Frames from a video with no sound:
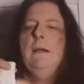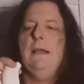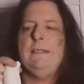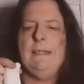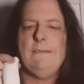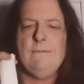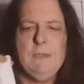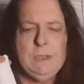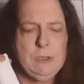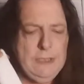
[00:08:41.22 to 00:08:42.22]
as it
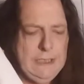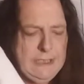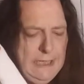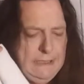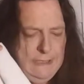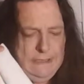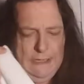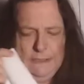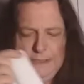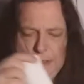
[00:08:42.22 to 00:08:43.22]
originally said that
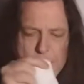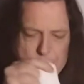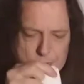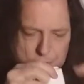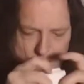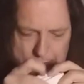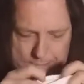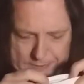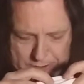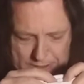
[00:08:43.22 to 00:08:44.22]
the country was only going
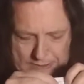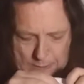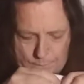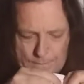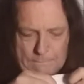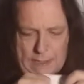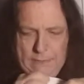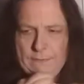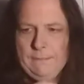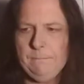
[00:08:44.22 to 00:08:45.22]
to be shut down for a
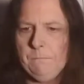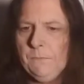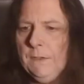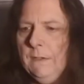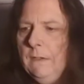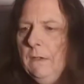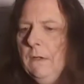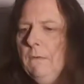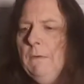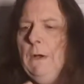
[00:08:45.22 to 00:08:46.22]
month.
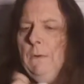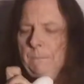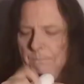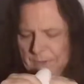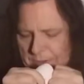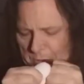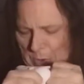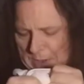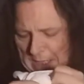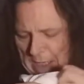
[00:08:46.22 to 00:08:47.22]
Well, it
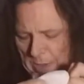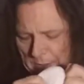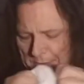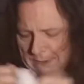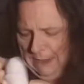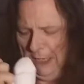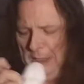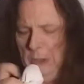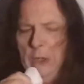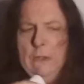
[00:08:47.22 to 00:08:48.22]
turned out it was a
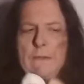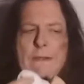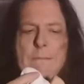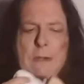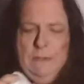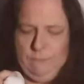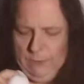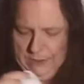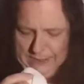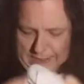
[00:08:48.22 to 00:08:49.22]
lot longer than a month,
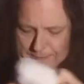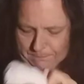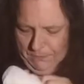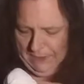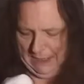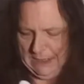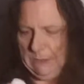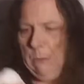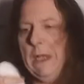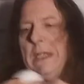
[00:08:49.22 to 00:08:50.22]
wasn't it? Yes,
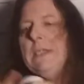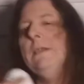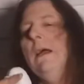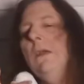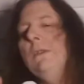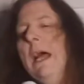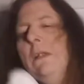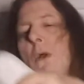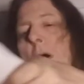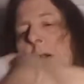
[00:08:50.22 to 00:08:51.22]
it was. A
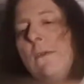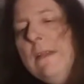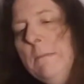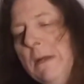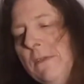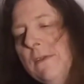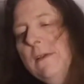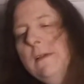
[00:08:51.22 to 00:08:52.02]
lot longer than a month.